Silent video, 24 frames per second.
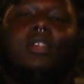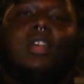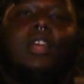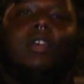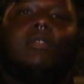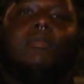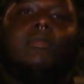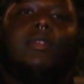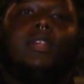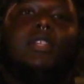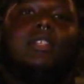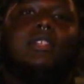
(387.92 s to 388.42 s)

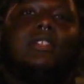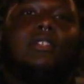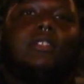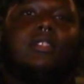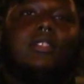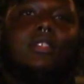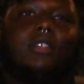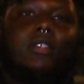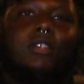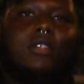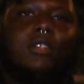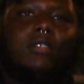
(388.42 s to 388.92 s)
and we
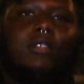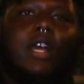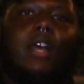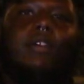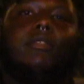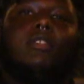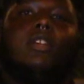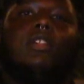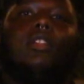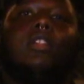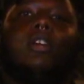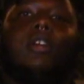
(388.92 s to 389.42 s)
still
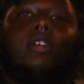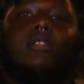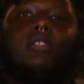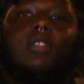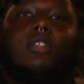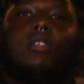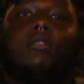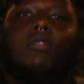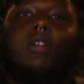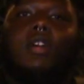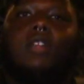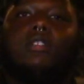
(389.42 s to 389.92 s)
have the nerve
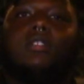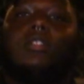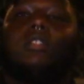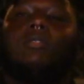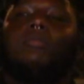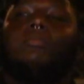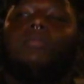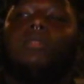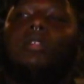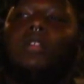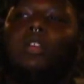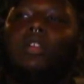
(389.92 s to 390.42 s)
to question
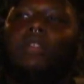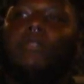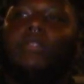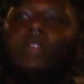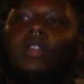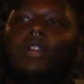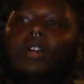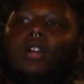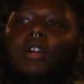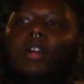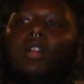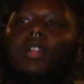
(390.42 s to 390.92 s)
the point of
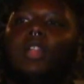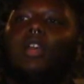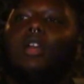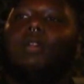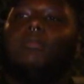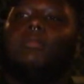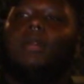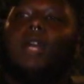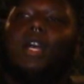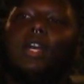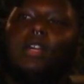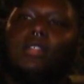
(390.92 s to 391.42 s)
it all like
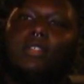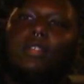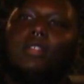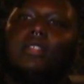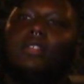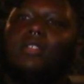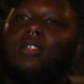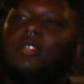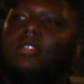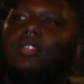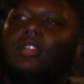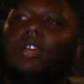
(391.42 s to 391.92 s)
a bad
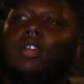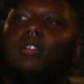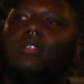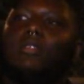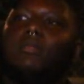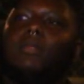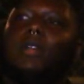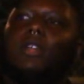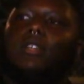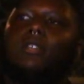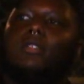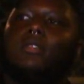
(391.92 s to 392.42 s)
Disney Channel
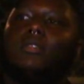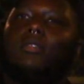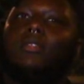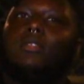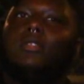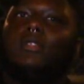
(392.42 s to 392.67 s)
special.